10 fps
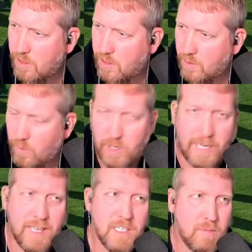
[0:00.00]
We're gonna
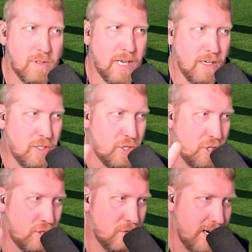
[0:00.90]
get some things
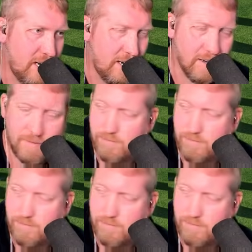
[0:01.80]
straight here.